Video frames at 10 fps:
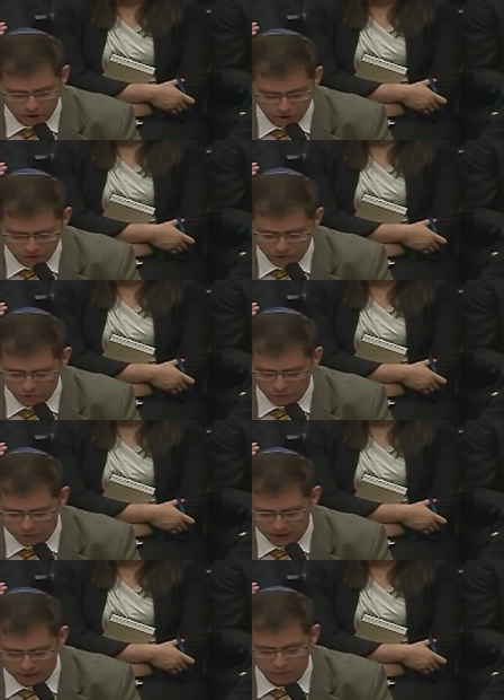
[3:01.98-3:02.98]
Congress to
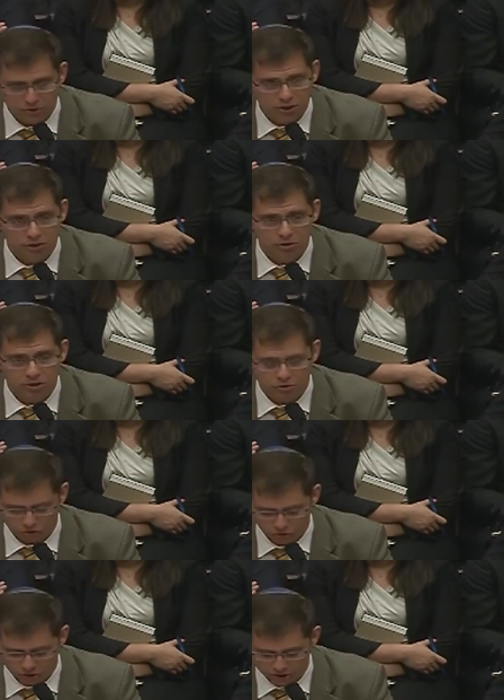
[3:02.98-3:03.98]
apply particular
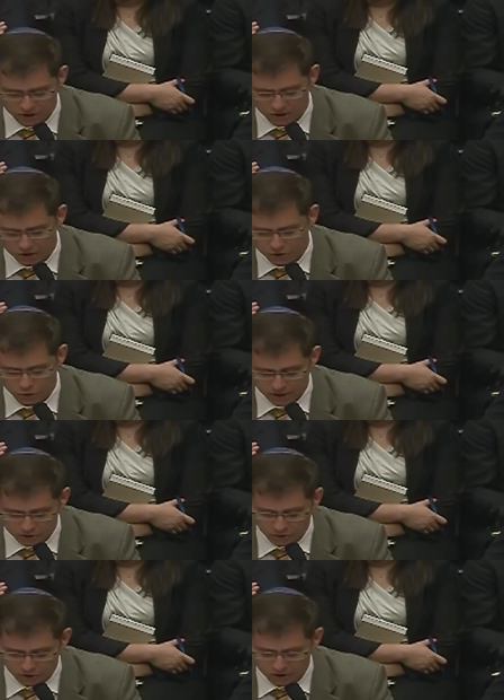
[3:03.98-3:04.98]
laws, trade
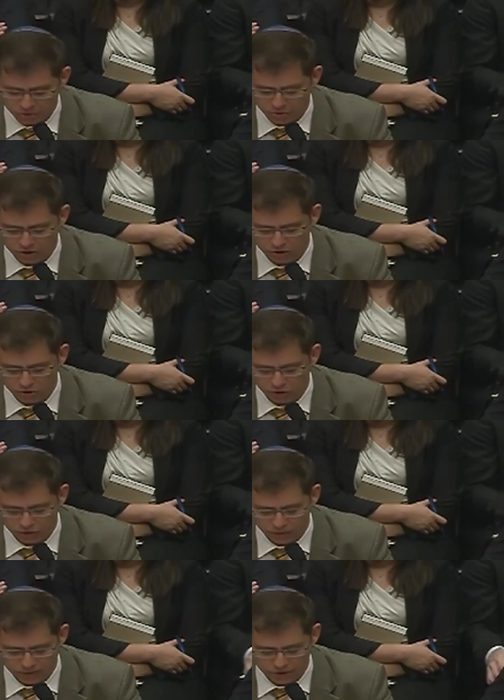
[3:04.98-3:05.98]
laws, or other
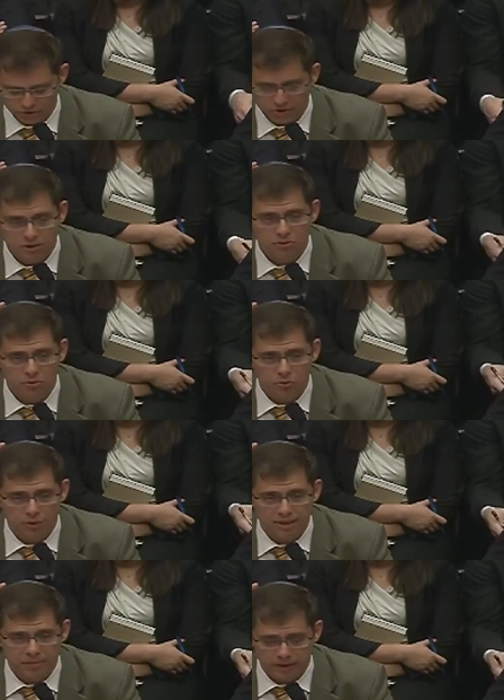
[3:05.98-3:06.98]
lawful measures to the
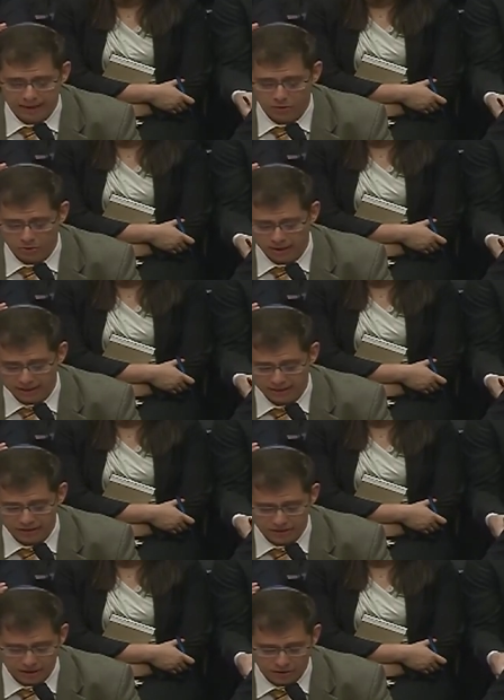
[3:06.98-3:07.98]
West Bank or any
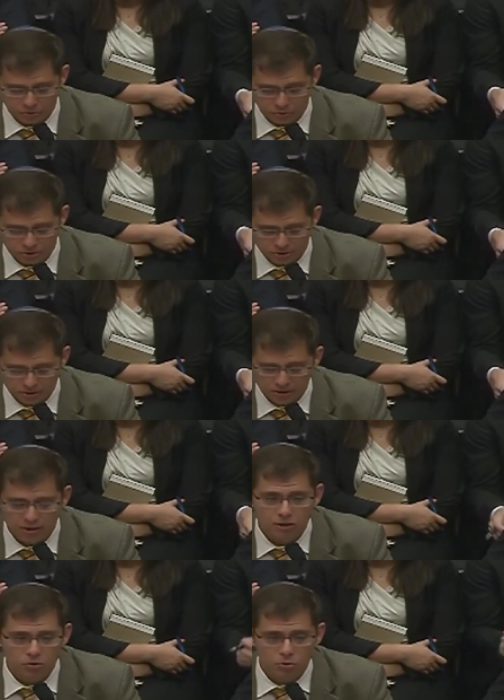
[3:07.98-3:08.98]
other territories.
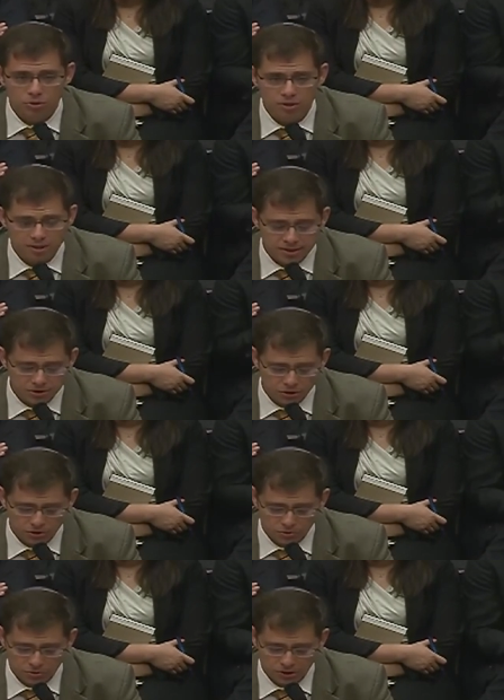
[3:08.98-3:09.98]
Nor does this
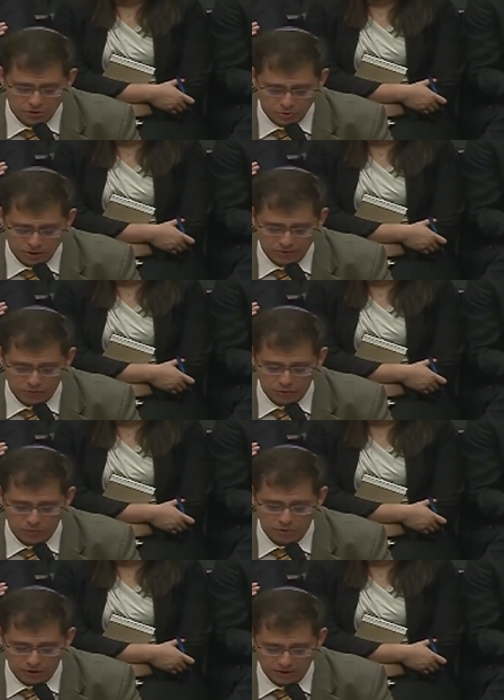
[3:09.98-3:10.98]
contradict U.S. foreign
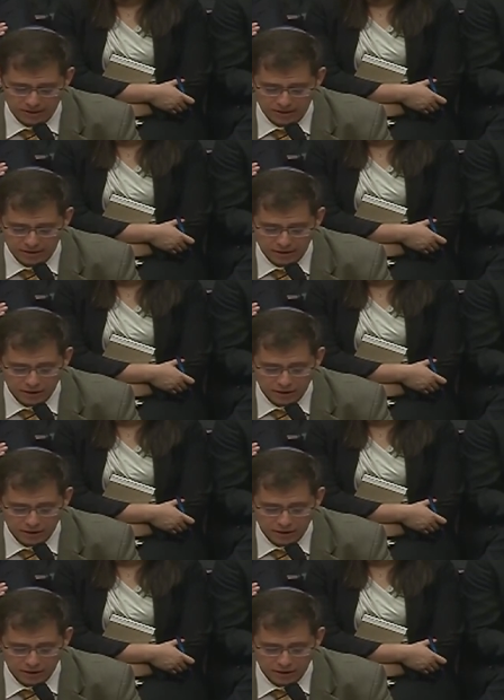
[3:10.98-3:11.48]
policy